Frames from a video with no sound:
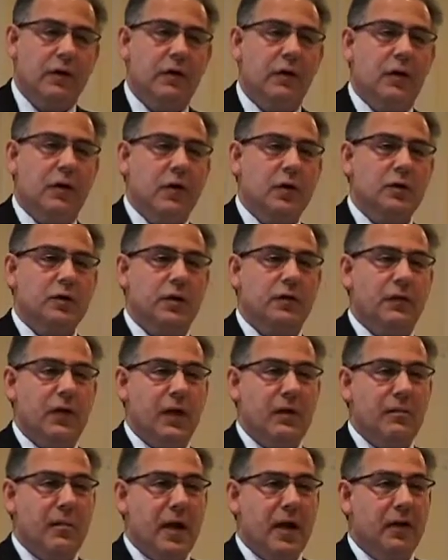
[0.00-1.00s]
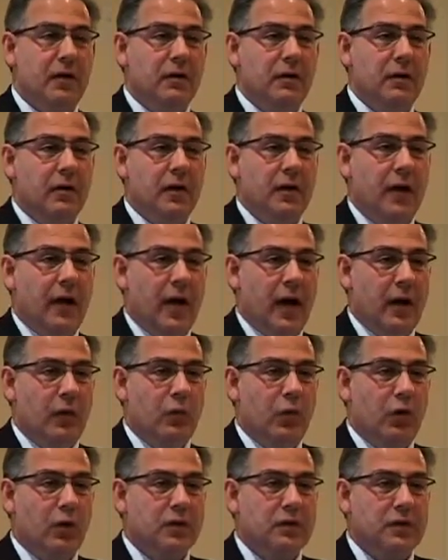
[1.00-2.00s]
use of email,
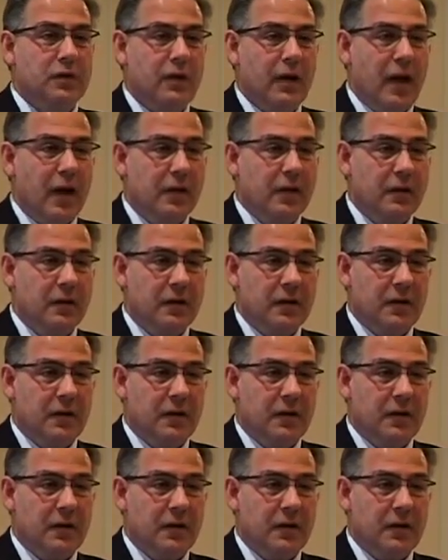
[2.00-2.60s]
and worse yet,